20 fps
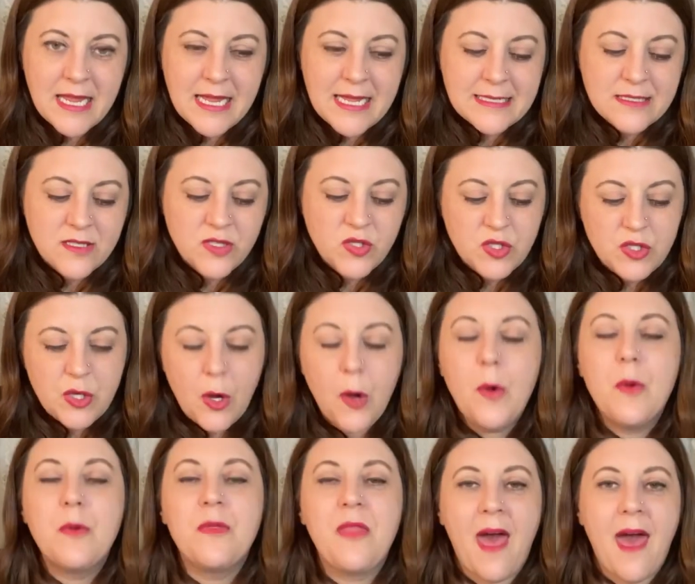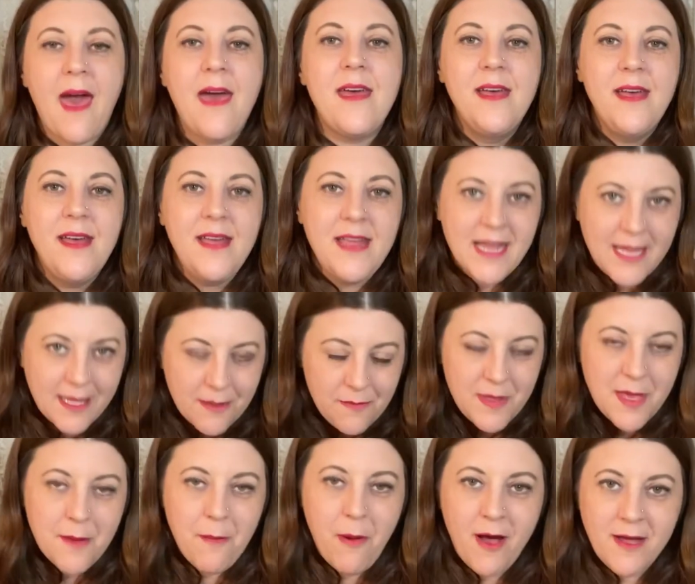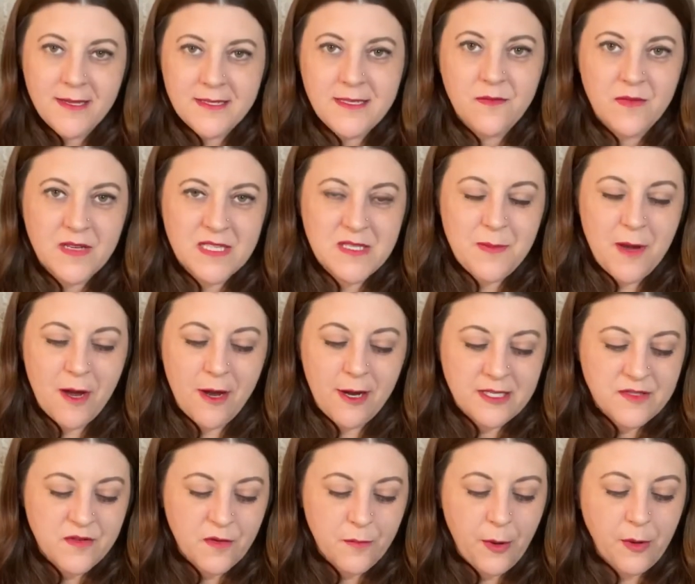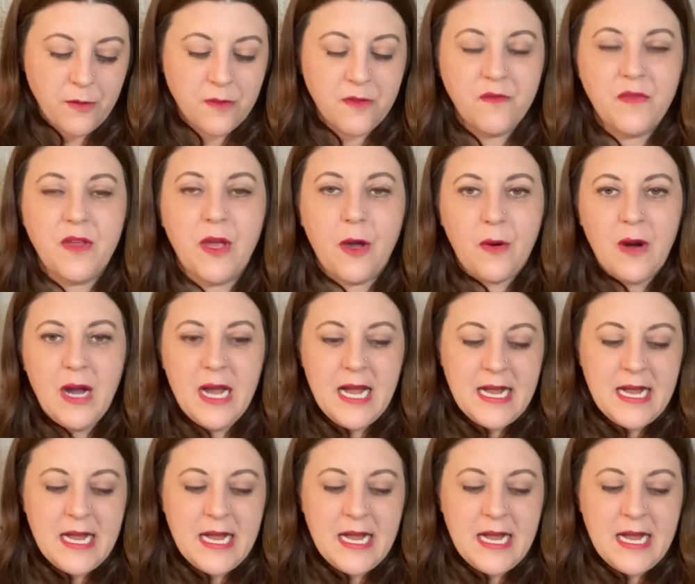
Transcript: it's so that it can be a positive experience for both of you,